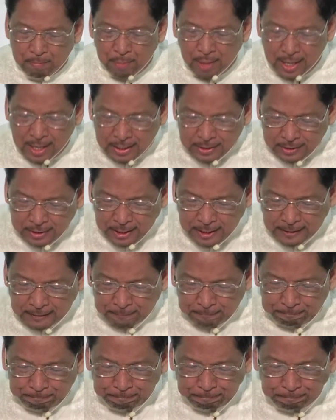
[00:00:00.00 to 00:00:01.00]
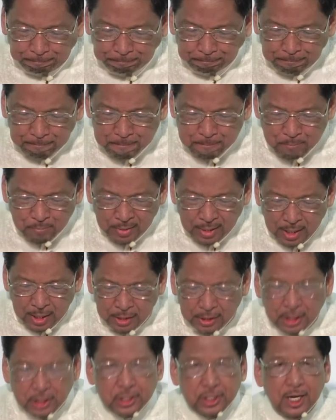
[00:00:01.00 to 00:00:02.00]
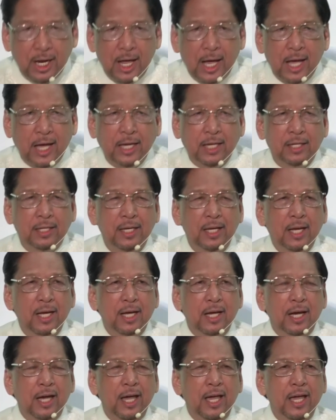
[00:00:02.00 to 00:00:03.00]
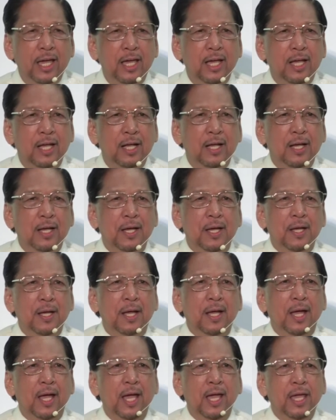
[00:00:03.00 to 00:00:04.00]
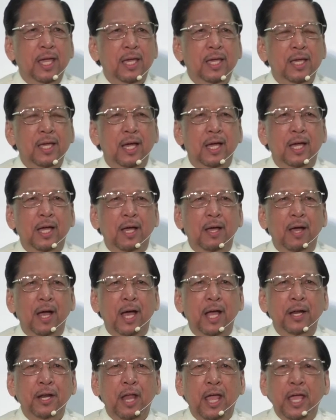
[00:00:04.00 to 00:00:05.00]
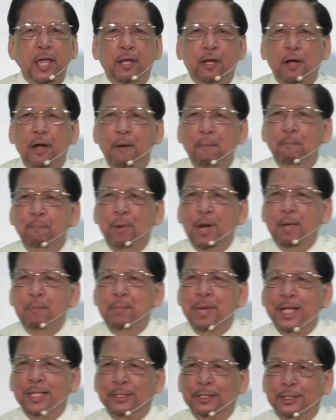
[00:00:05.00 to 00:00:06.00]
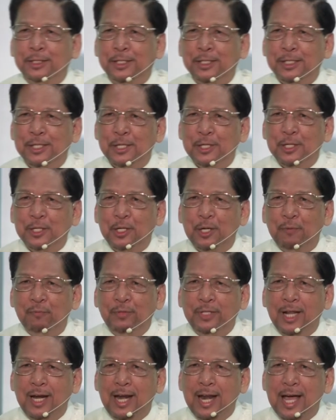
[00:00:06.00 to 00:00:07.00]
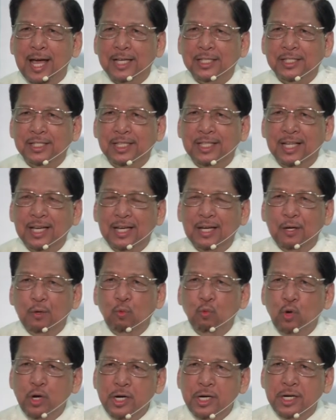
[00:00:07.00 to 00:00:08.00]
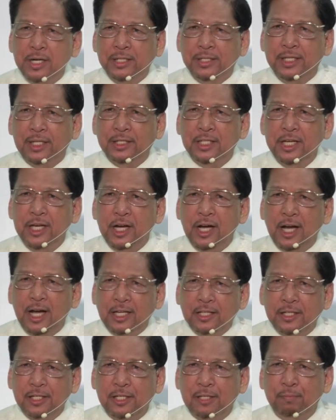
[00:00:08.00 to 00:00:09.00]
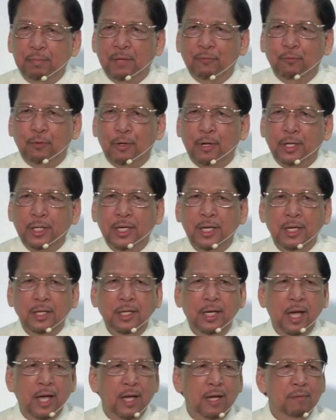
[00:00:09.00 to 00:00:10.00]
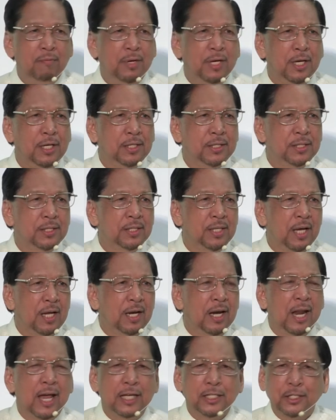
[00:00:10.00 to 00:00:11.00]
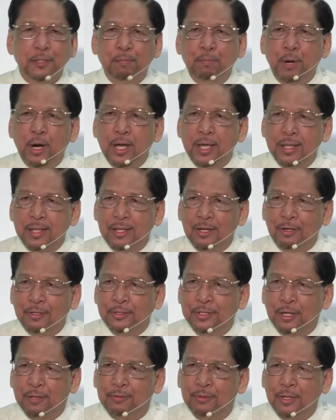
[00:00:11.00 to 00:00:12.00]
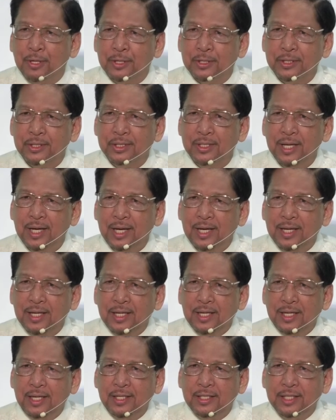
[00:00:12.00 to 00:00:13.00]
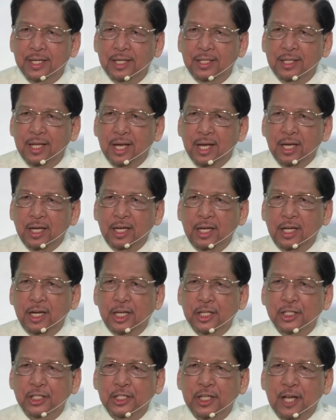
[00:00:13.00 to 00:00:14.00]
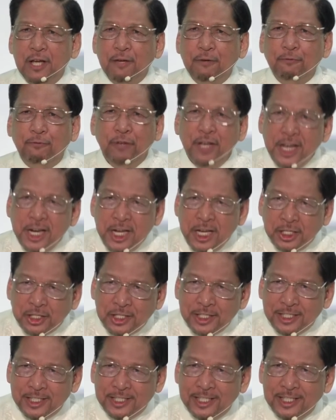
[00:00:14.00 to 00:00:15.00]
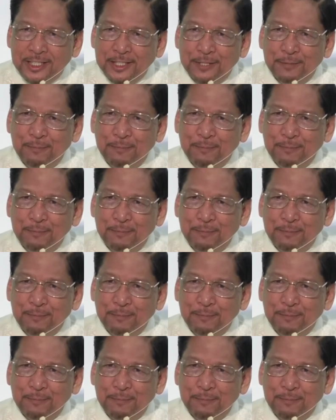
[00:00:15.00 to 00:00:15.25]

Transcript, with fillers: blessing. It is like a, a, uh, an, a complement of the last words that he uttered before he gave his last breath on the cross. He said, It is finished.